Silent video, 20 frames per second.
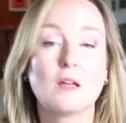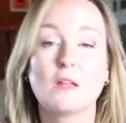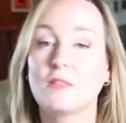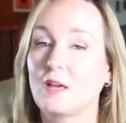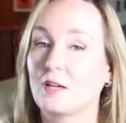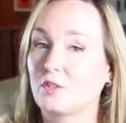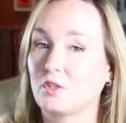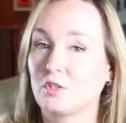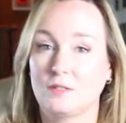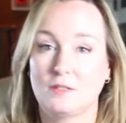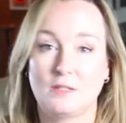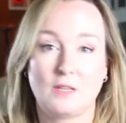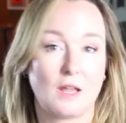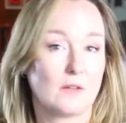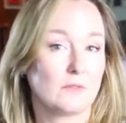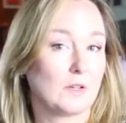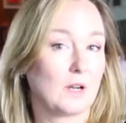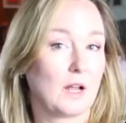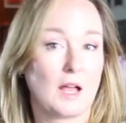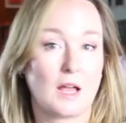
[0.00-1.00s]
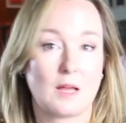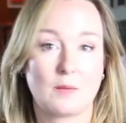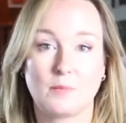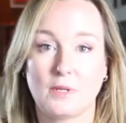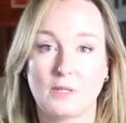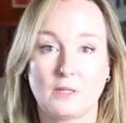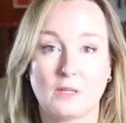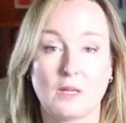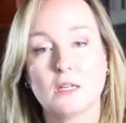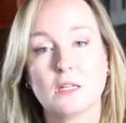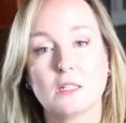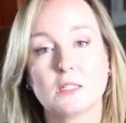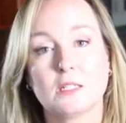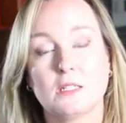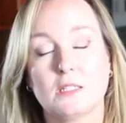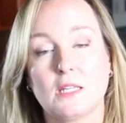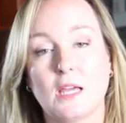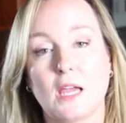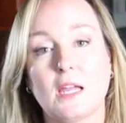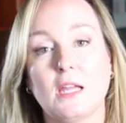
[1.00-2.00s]
That should never happen.
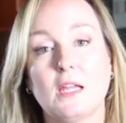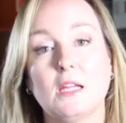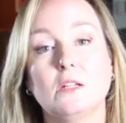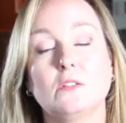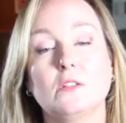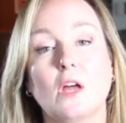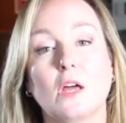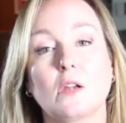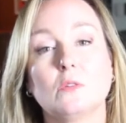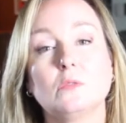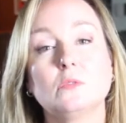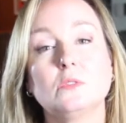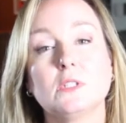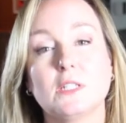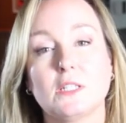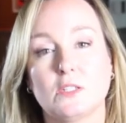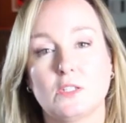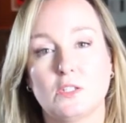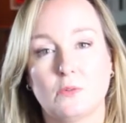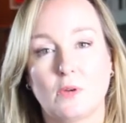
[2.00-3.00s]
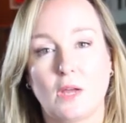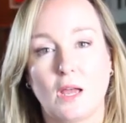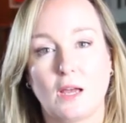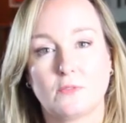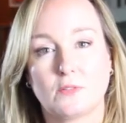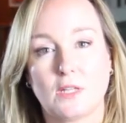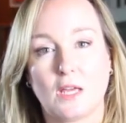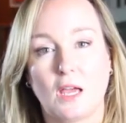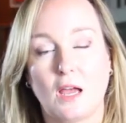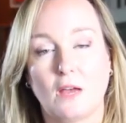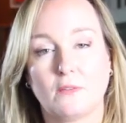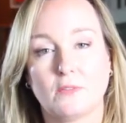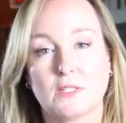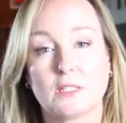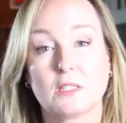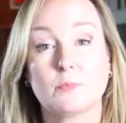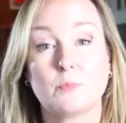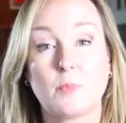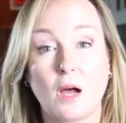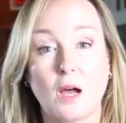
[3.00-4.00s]
Today, not only do you have to have a
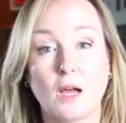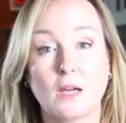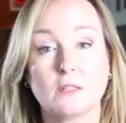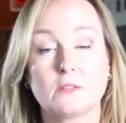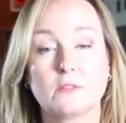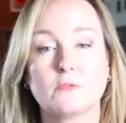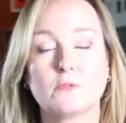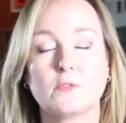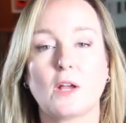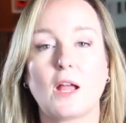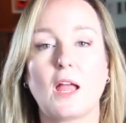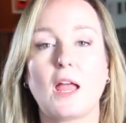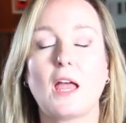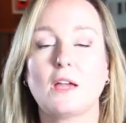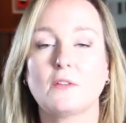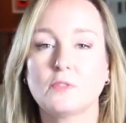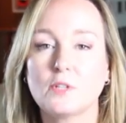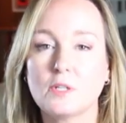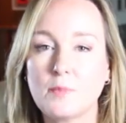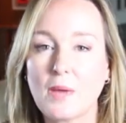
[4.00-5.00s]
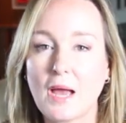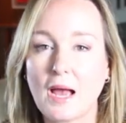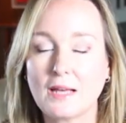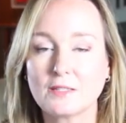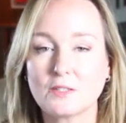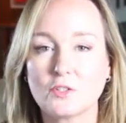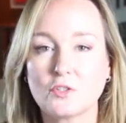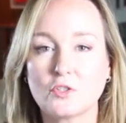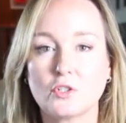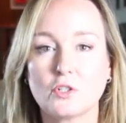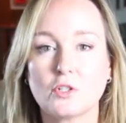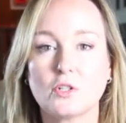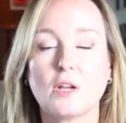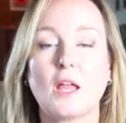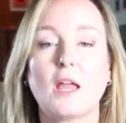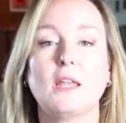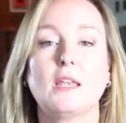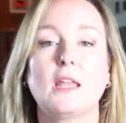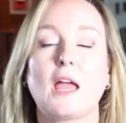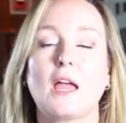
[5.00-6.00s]
spot for every passenger
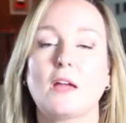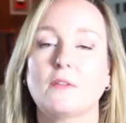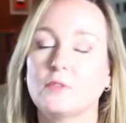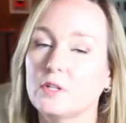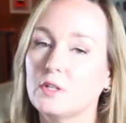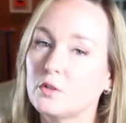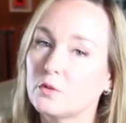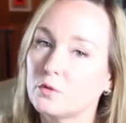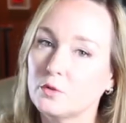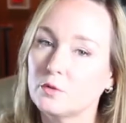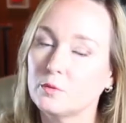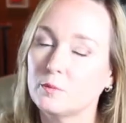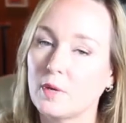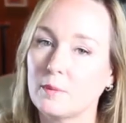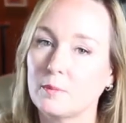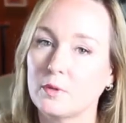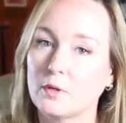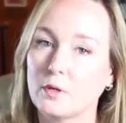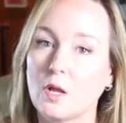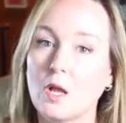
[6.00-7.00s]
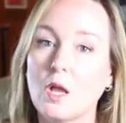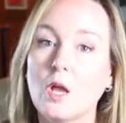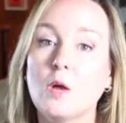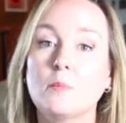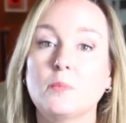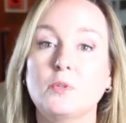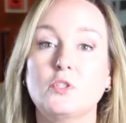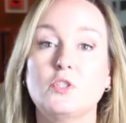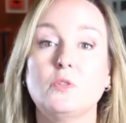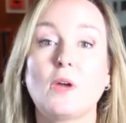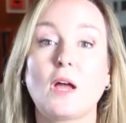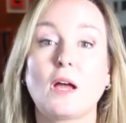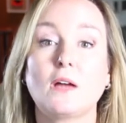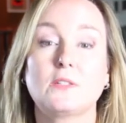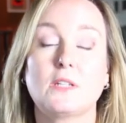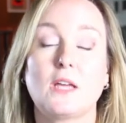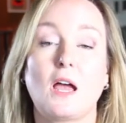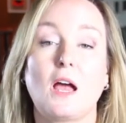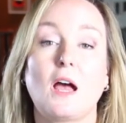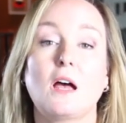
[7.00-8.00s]
and every crew member, but you have
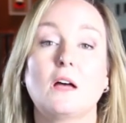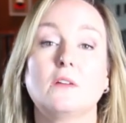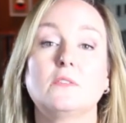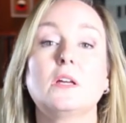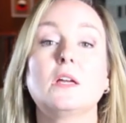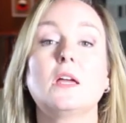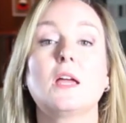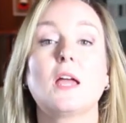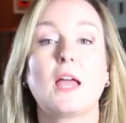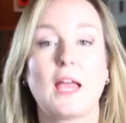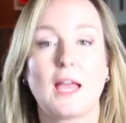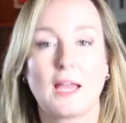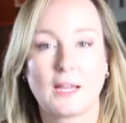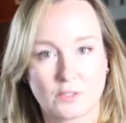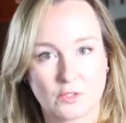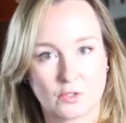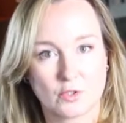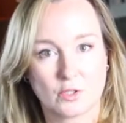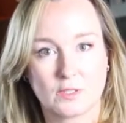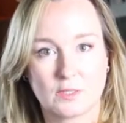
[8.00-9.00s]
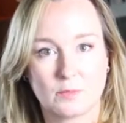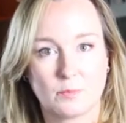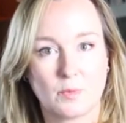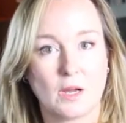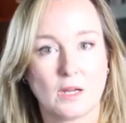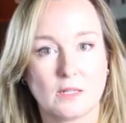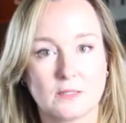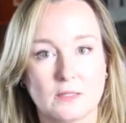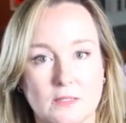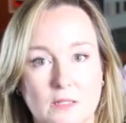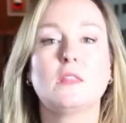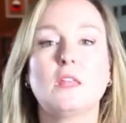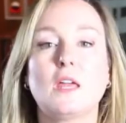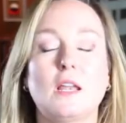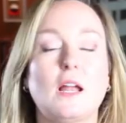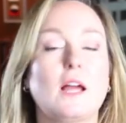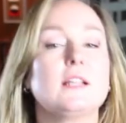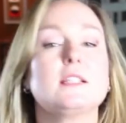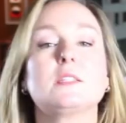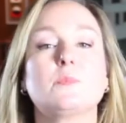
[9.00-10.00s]
to have extra spots.
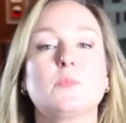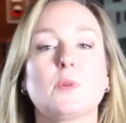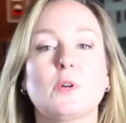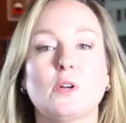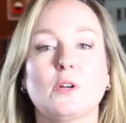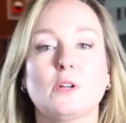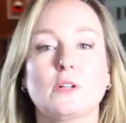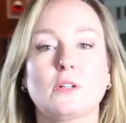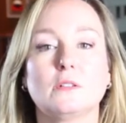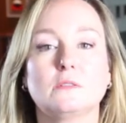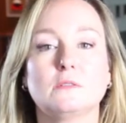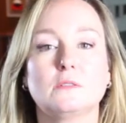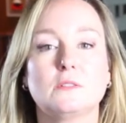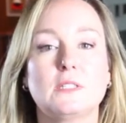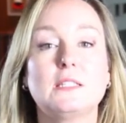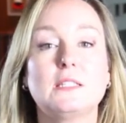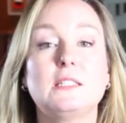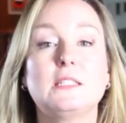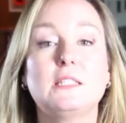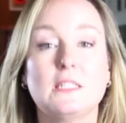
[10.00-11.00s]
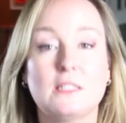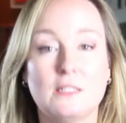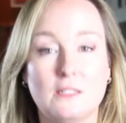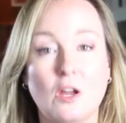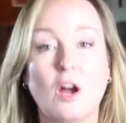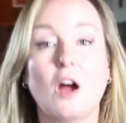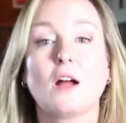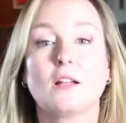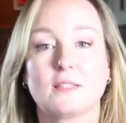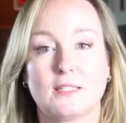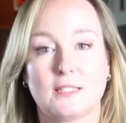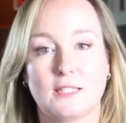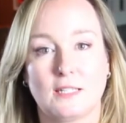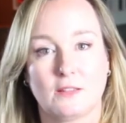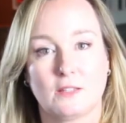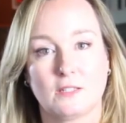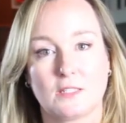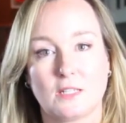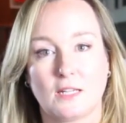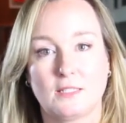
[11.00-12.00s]
An iceberg did not
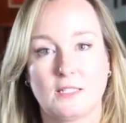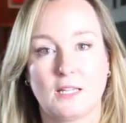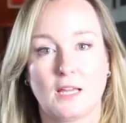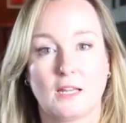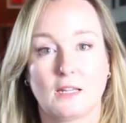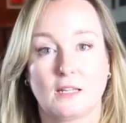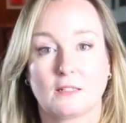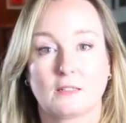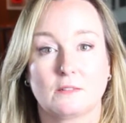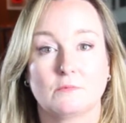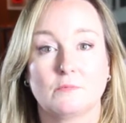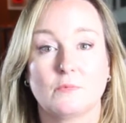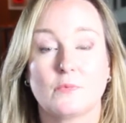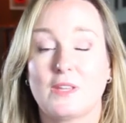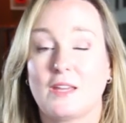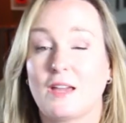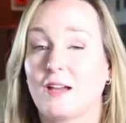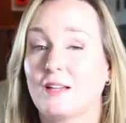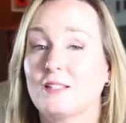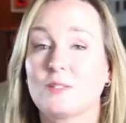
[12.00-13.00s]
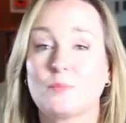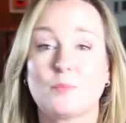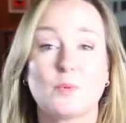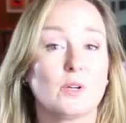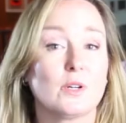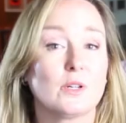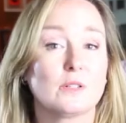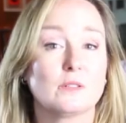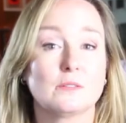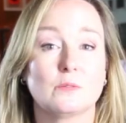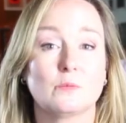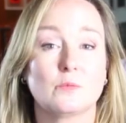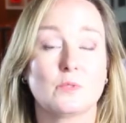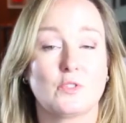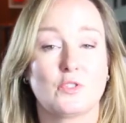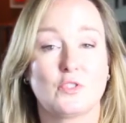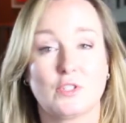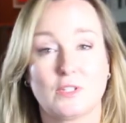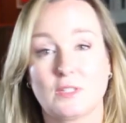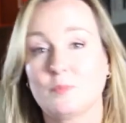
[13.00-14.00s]
sink the Titanic. The iceberg
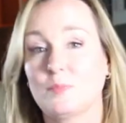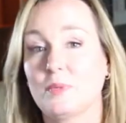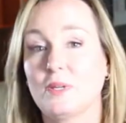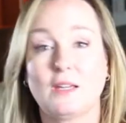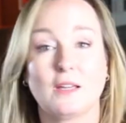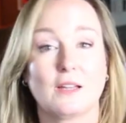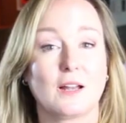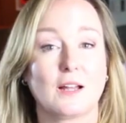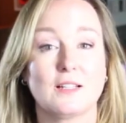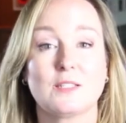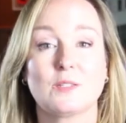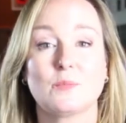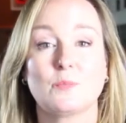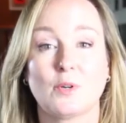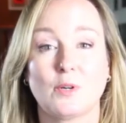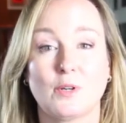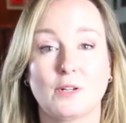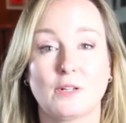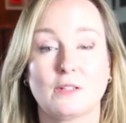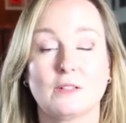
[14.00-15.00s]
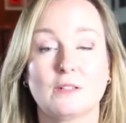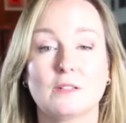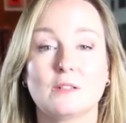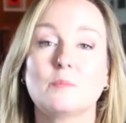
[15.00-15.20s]
was just being an iceberg.